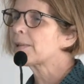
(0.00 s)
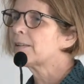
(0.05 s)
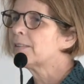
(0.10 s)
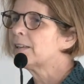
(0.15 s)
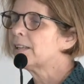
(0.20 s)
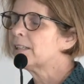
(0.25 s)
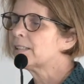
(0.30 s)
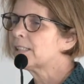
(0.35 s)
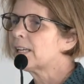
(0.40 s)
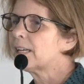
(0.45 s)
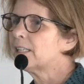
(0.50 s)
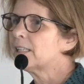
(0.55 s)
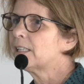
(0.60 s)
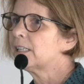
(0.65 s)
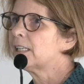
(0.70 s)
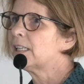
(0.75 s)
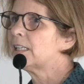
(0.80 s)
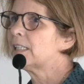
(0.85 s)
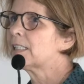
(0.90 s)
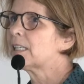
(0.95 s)
the
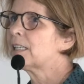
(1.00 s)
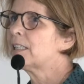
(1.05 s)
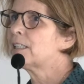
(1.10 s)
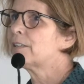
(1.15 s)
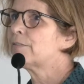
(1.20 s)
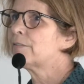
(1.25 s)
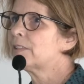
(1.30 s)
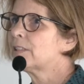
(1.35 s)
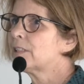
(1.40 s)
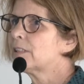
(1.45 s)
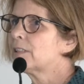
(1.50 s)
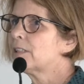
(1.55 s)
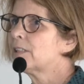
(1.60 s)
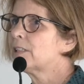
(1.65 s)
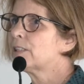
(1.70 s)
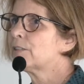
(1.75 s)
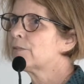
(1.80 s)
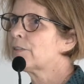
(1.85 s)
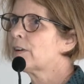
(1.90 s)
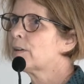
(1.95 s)
attendees and the
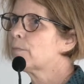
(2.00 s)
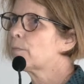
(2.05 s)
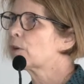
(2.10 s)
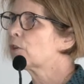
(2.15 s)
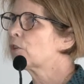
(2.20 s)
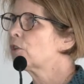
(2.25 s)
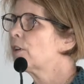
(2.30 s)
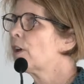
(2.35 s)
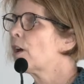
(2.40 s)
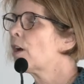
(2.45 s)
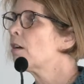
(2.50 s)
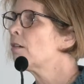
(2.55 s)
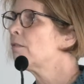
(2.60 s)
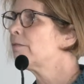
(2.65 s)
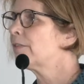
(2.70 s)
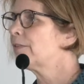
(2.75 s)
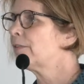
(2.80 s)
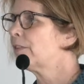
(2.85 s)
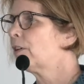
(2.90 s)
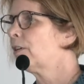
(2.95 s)
visitors very much an
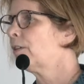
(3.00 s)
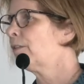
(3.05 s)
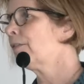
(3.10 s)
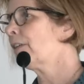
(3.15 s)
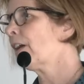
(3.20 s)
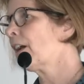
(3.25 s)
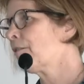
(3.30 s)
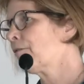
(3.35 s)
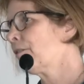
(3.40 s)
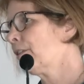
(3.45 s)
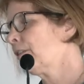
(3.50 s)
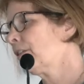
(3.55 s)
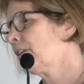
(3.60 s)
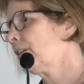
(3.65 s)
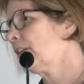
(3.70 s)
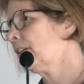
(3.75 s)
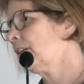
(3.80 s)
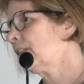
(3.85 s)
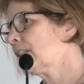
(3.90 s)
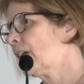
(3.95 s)
overview of everything
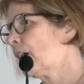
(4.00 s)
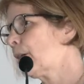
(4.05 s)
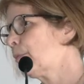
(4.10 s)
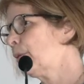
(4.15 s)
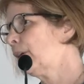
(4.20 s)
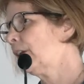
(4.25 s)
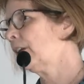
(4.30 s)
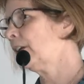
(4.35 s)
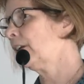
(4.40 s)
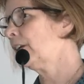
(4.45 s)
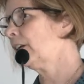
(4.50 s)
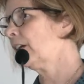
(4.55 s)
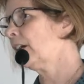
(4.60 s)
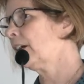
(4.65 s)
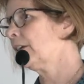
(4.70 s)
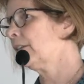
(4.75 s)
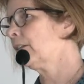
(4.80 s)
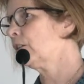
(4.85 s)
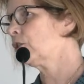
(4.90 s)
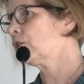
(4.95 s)
that's happening
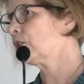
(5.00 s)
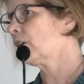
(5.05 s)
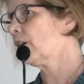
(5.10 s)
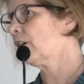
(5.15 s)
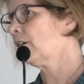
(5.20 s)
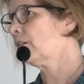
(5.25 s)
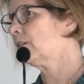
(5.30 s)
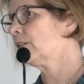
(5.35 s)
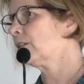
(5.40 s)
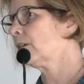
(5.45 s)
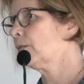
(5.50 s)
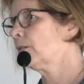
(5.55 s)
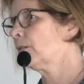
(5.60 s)
at the show. So